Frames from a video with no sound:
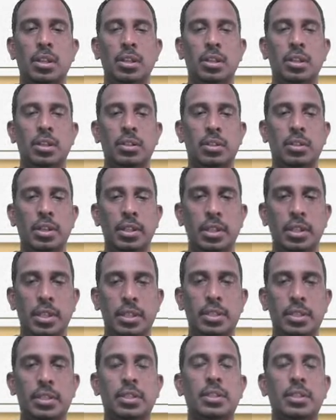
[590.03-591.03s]
So in
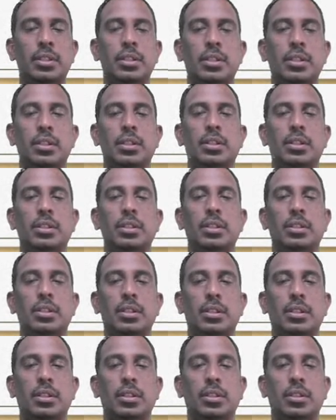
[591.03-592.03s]
this
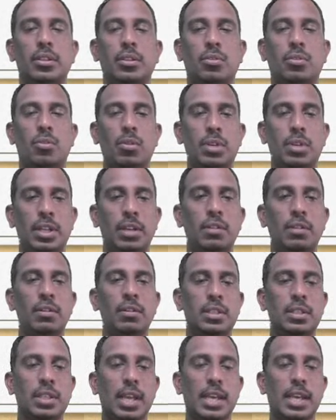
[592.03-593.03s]
cardiac
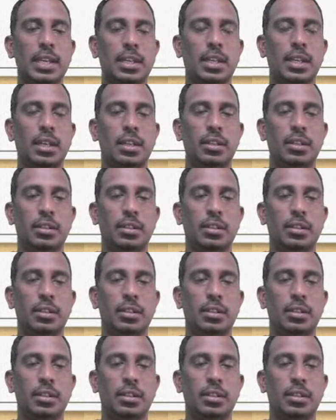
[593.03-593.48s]
cycle,